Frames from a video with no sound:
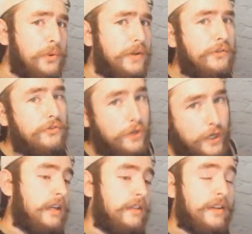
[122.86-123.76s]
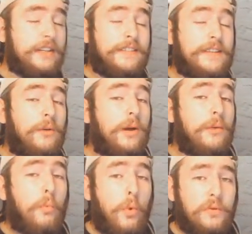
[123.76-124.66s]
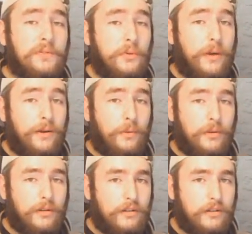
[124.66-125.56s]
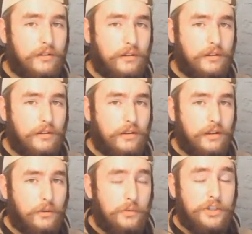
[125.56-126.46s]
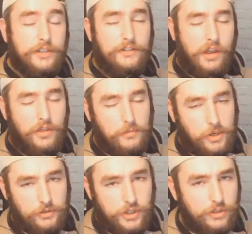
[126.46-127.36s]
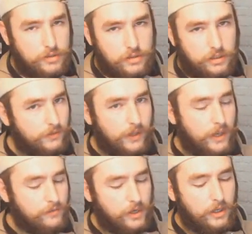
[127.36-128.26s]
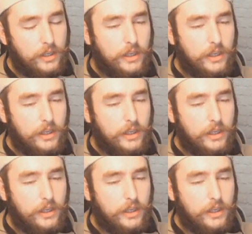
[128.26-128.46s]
and drink. They're going to sell a water well, which is the most useless thing ever.